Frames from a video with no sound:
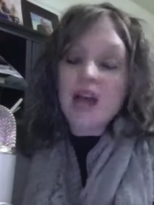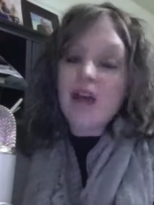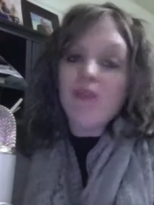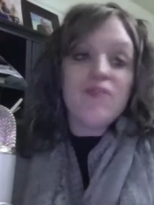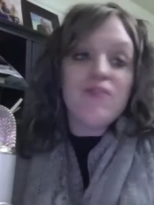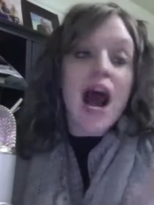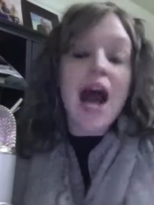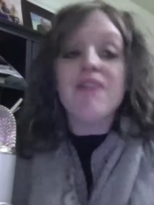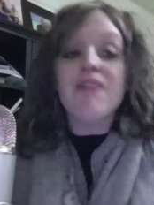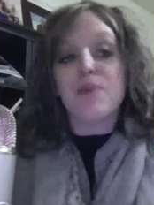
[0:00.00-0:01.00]
I've
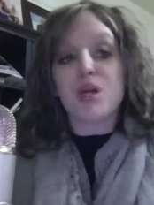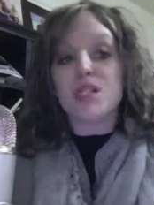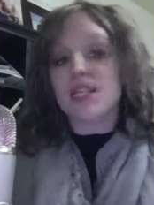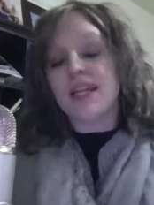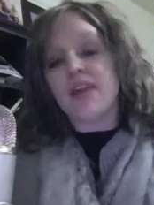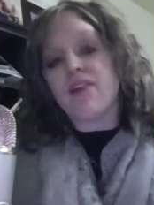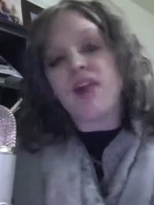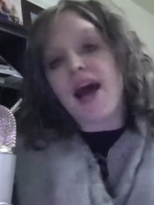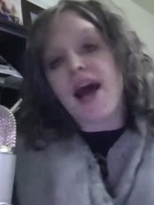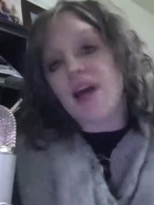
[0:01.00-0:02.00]
I've personally never
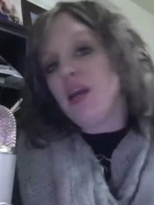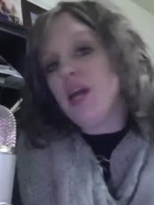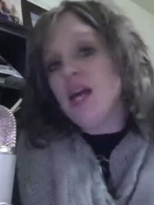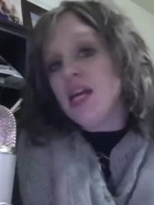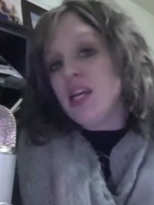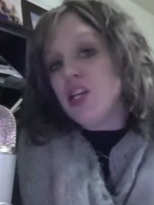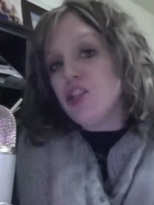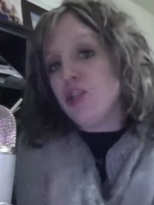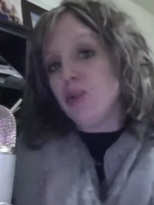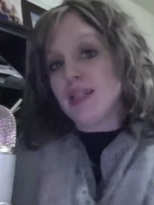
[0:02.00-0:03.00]
had an
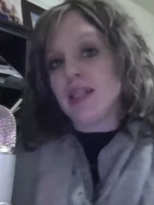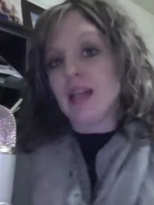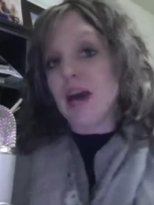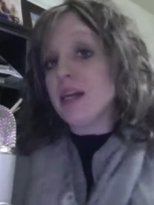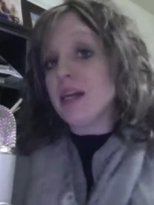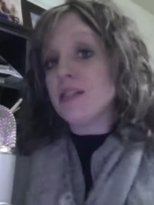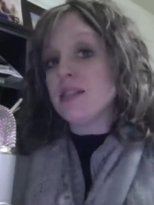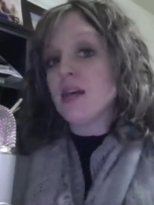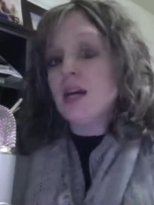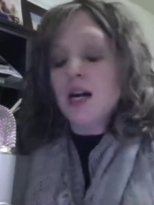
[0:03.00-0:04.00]
issue with clients